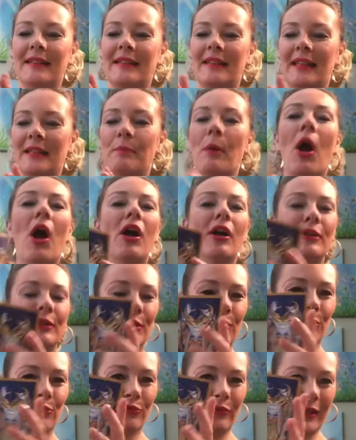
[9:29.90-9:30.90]
there's
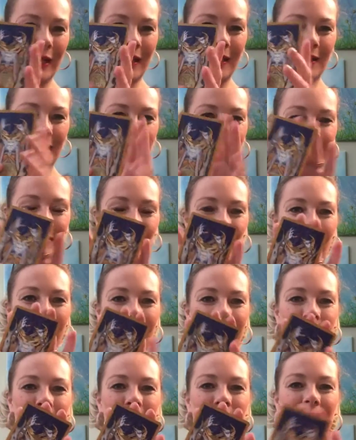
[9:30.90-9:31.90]
personal reasons why
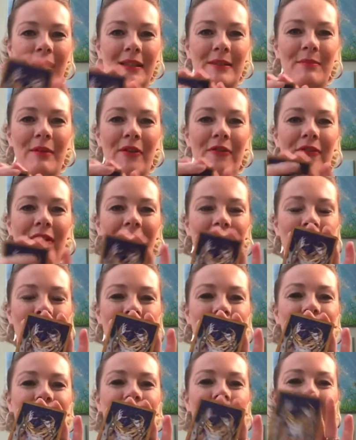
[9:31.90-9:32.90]
it's my
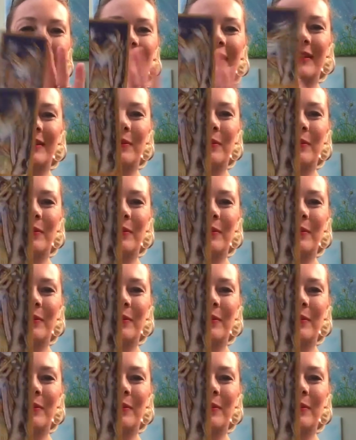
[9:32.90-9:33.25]
favourite card.